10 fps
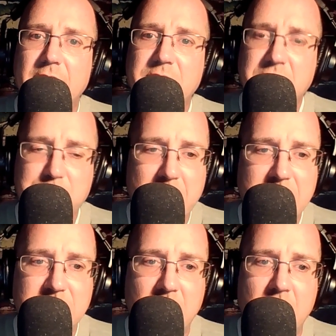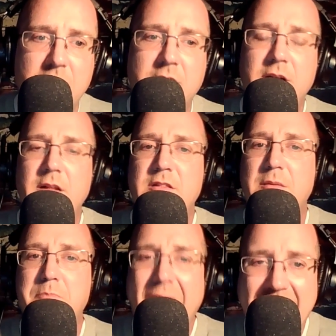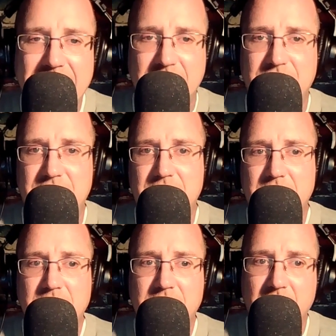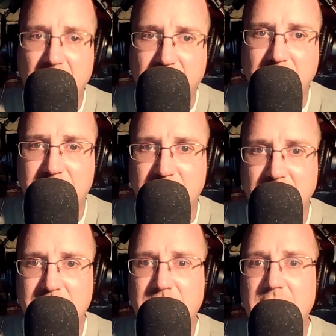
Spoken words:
just based on the patents that I've researched,